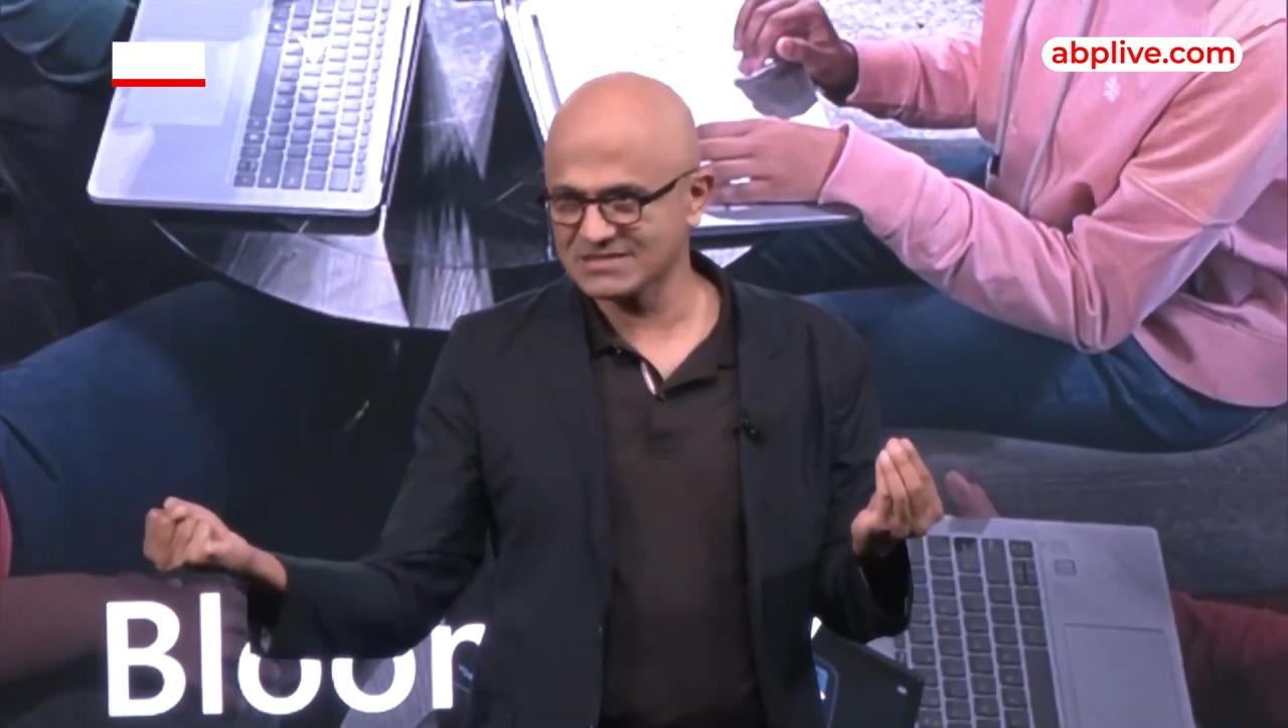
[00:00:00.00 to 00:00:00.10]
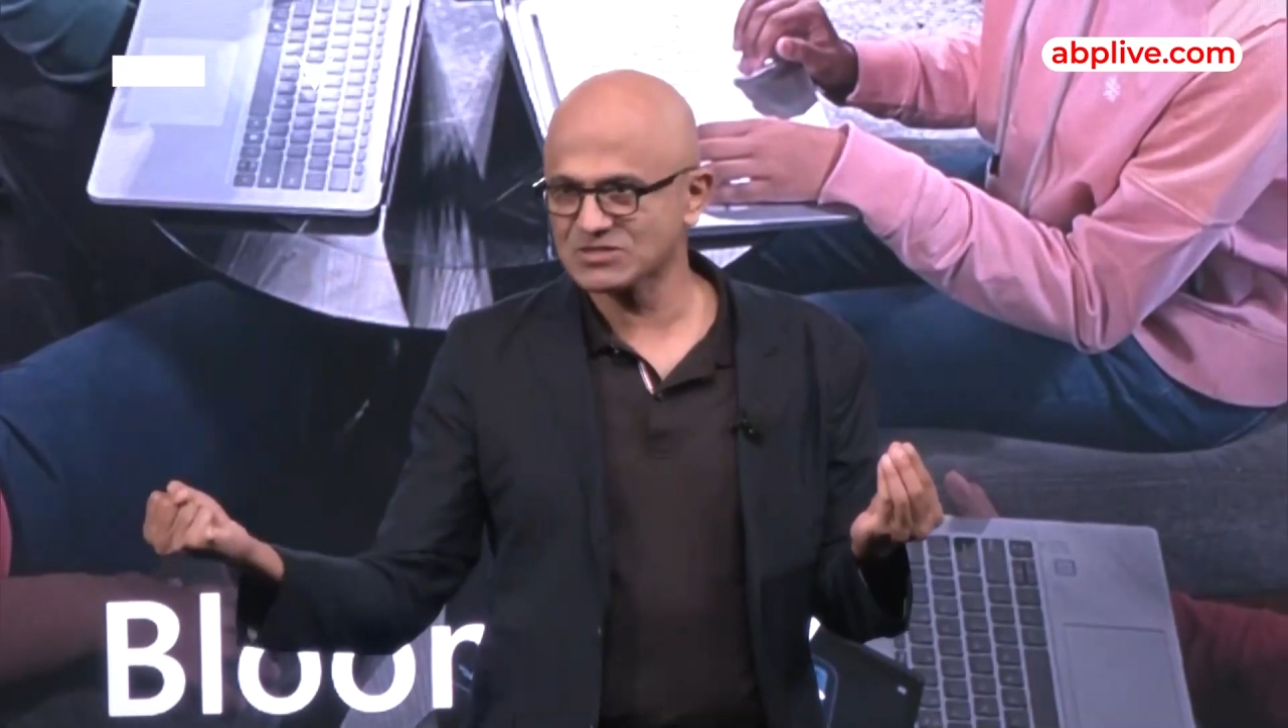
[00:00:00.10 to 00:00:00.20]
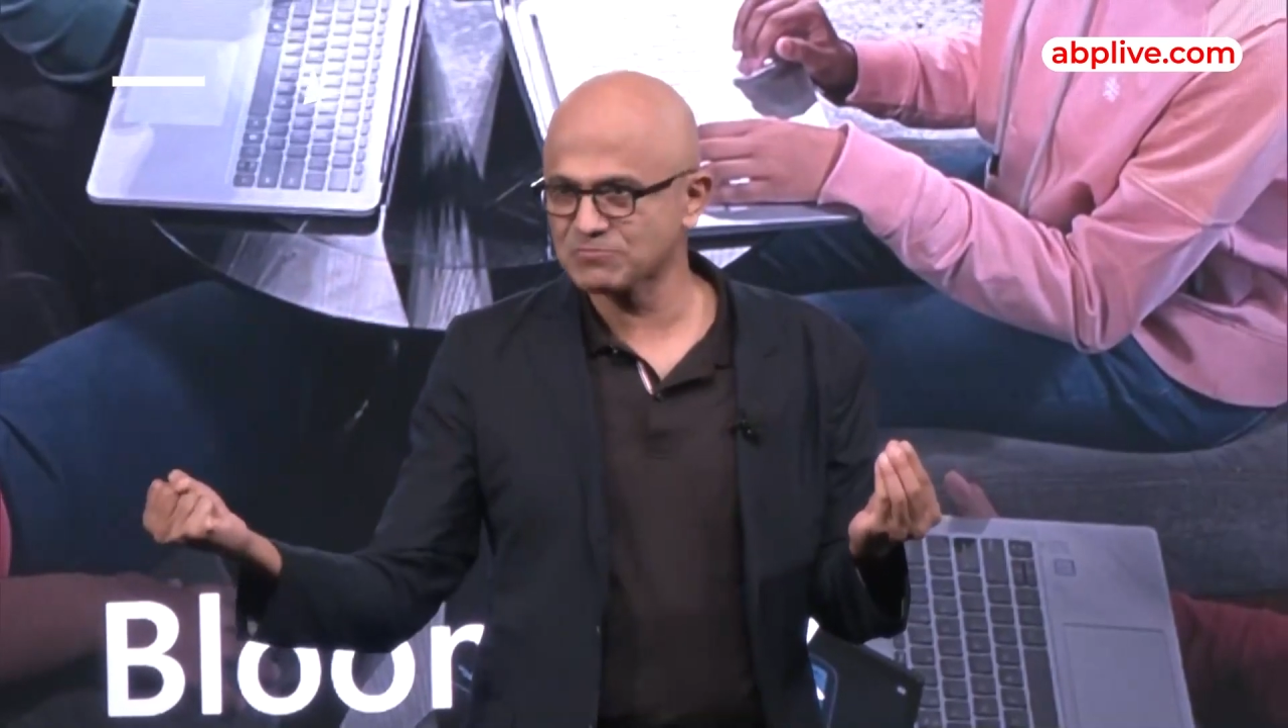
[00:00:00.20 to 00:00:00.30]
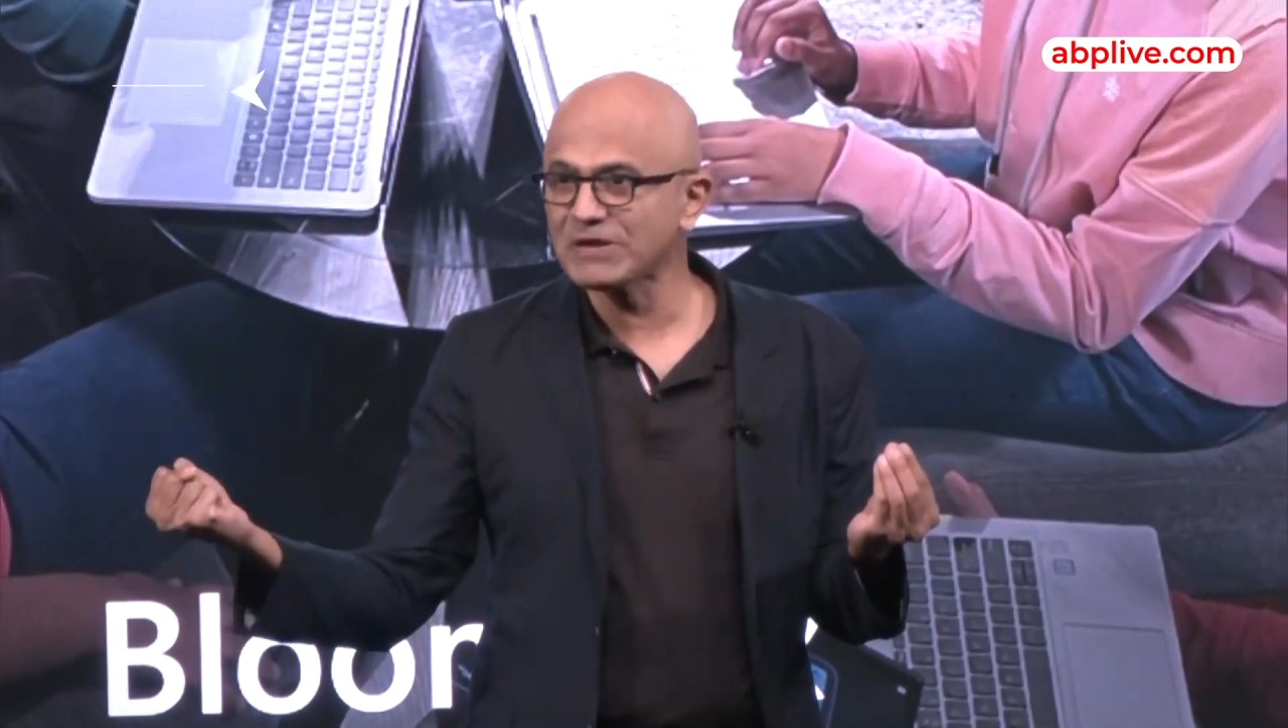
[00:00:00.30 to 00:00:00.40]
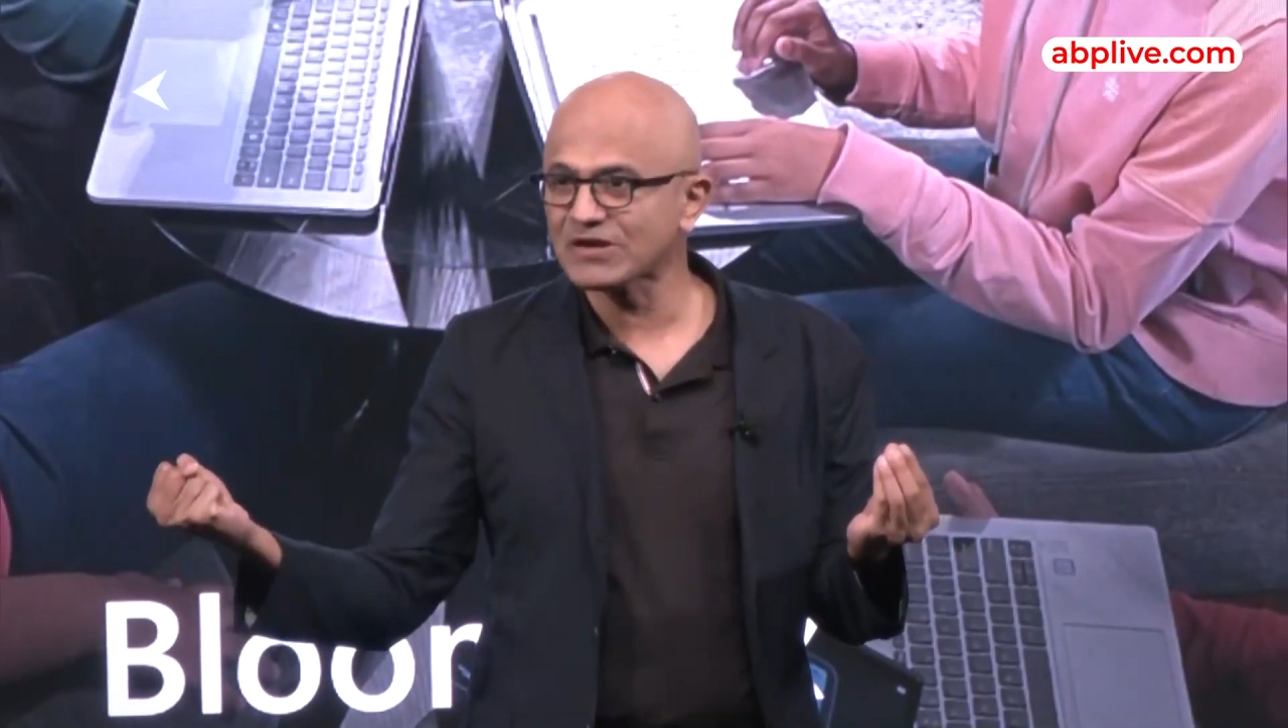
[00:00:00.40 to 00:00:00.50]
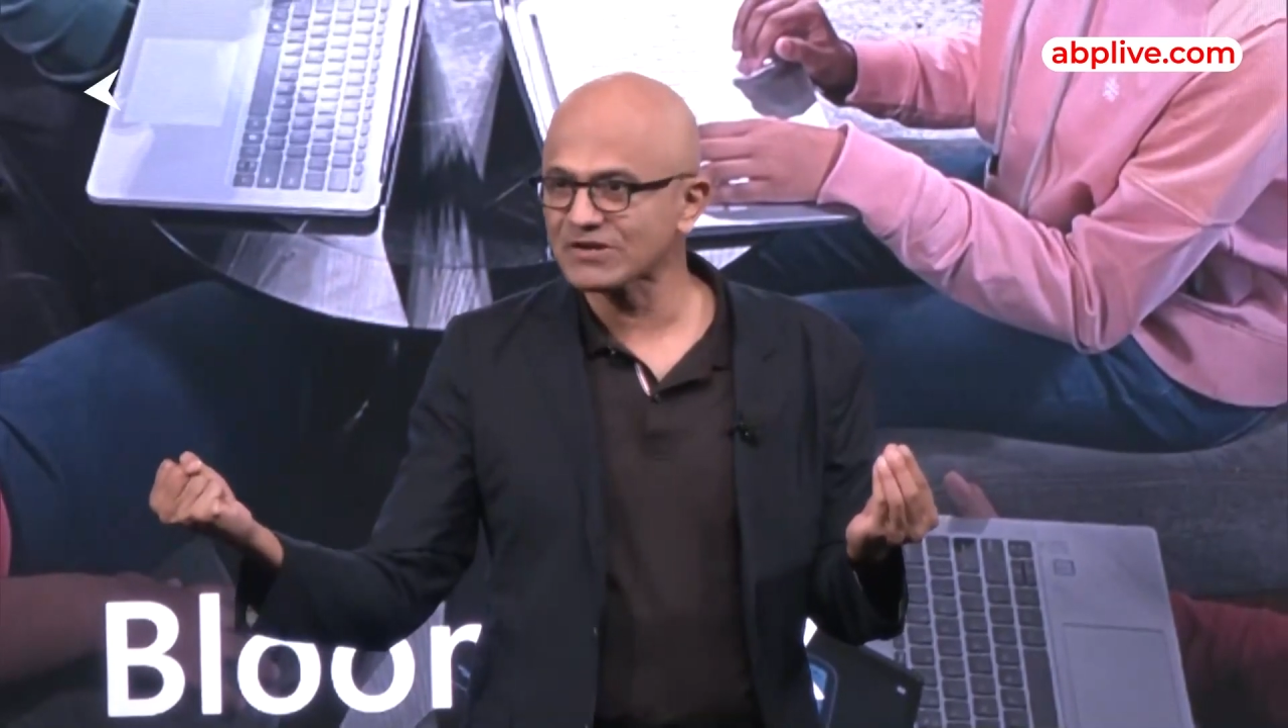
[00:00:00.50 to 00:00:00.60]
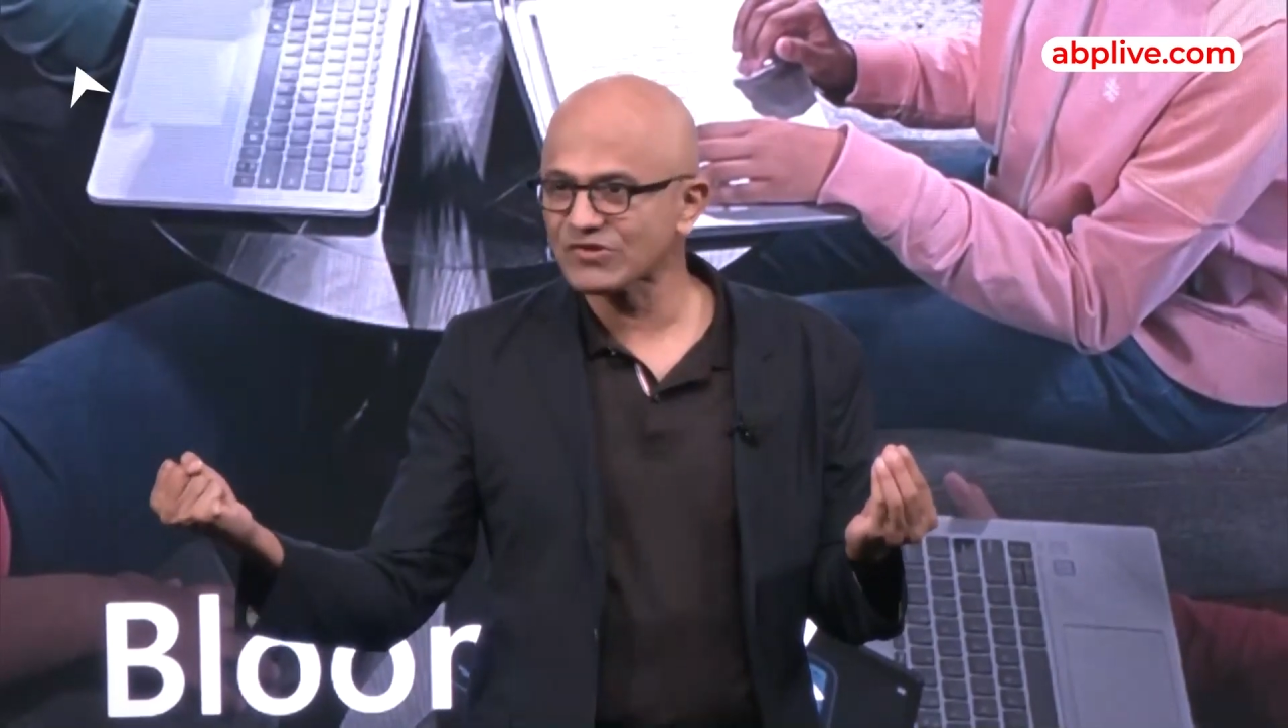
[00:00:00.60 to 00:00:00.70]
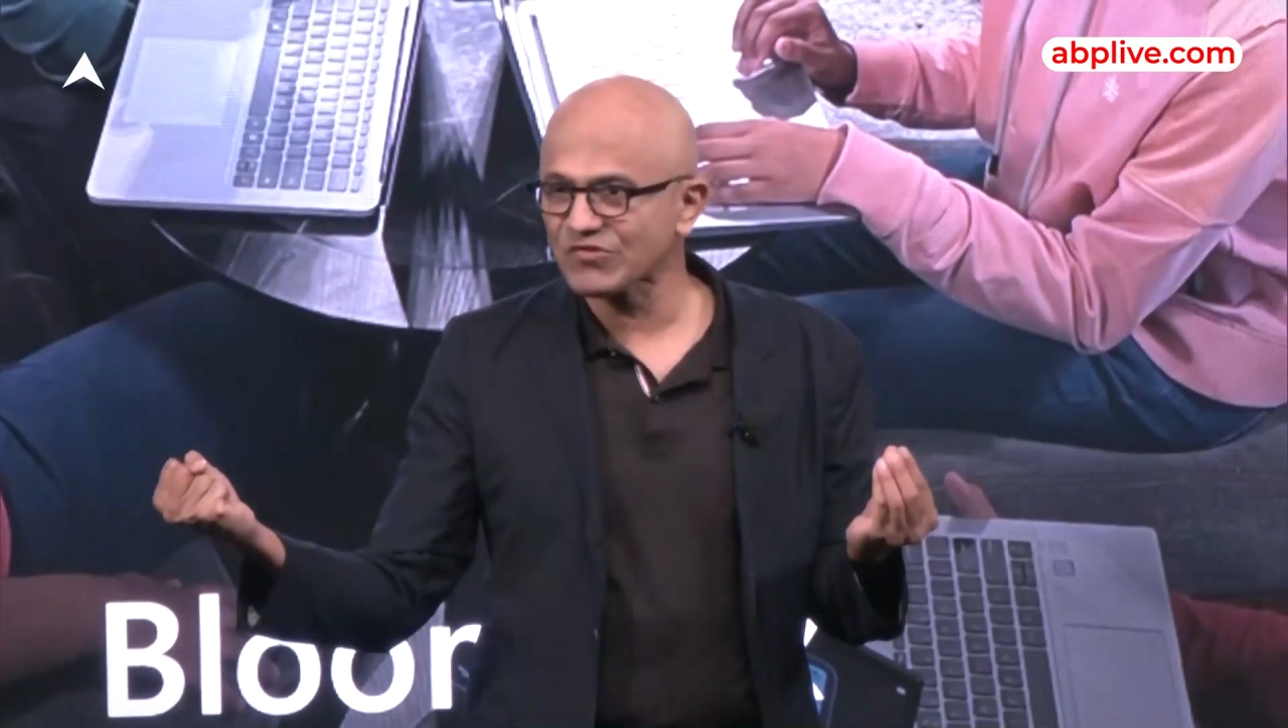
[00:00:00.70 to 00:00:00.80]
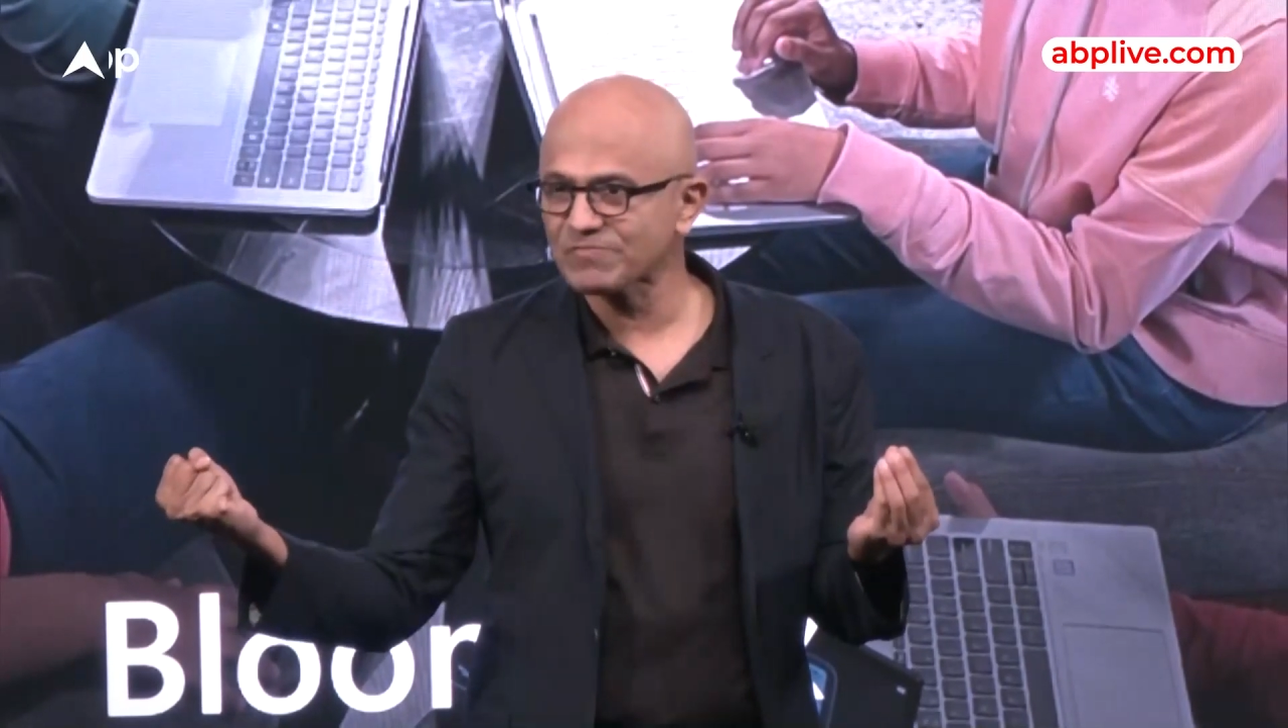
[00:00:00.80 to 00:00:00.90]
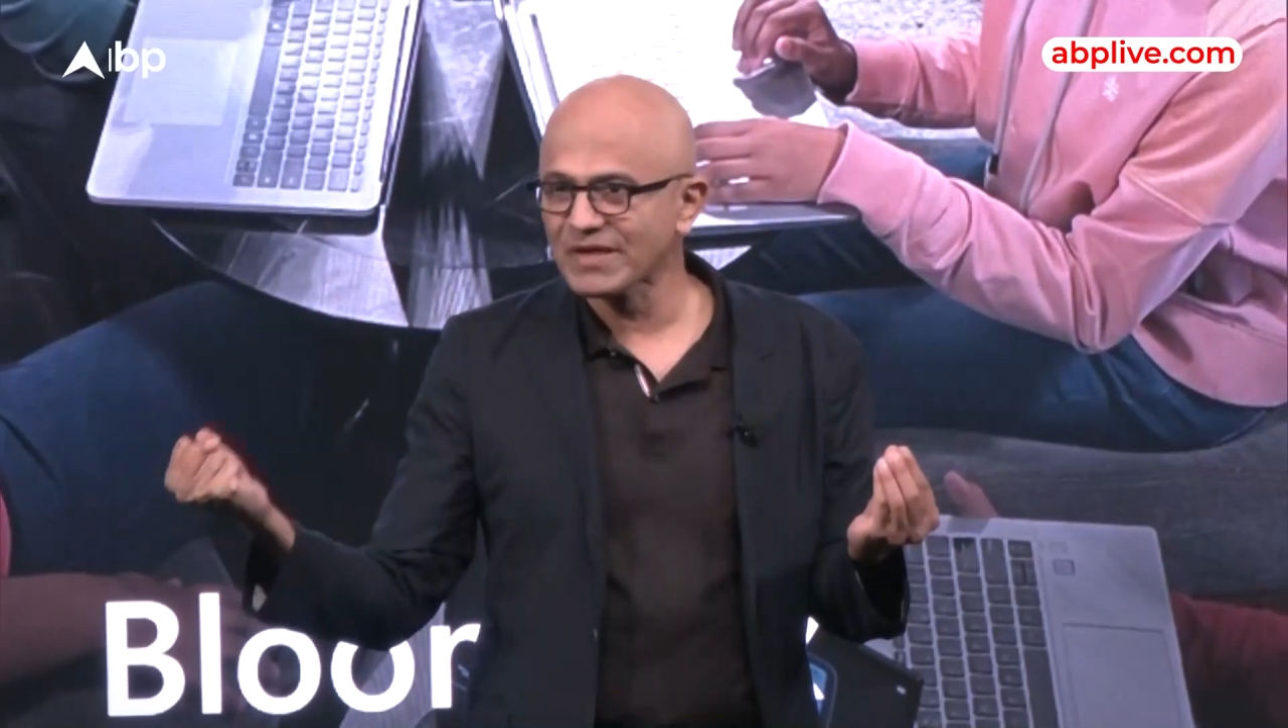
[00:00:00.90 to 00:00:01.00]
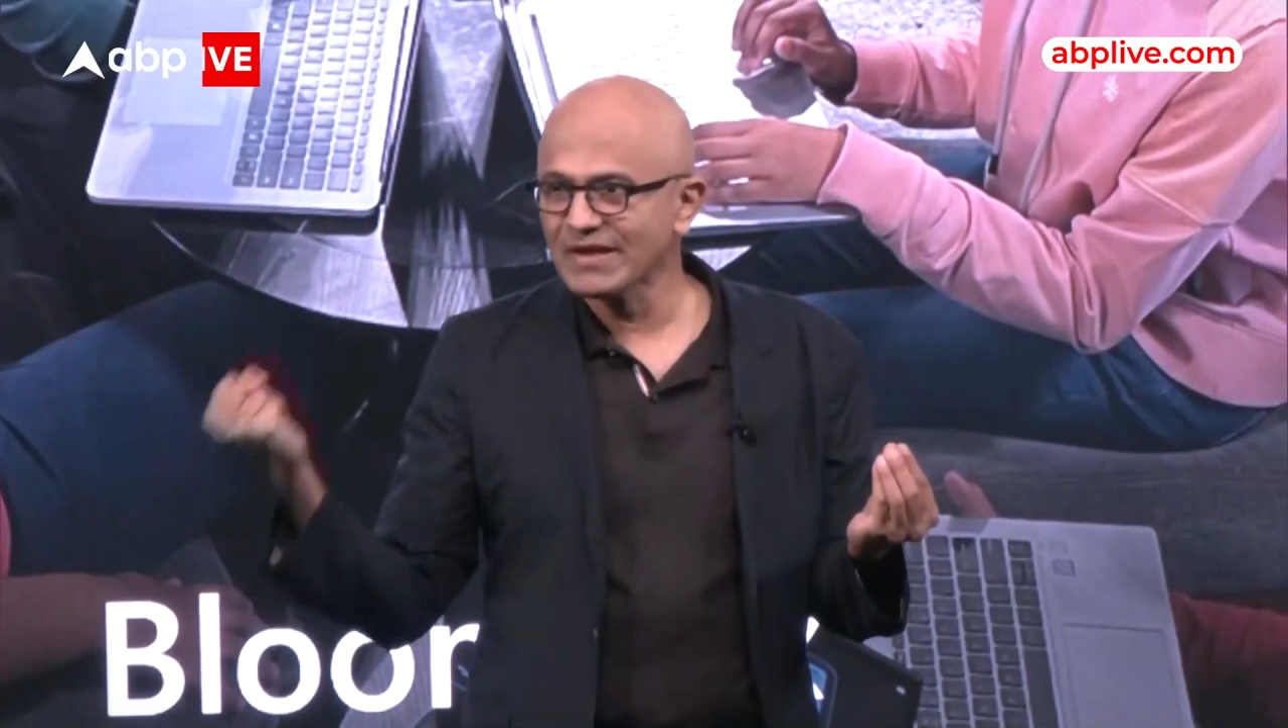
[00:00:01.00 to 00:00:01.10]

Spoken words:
speakers,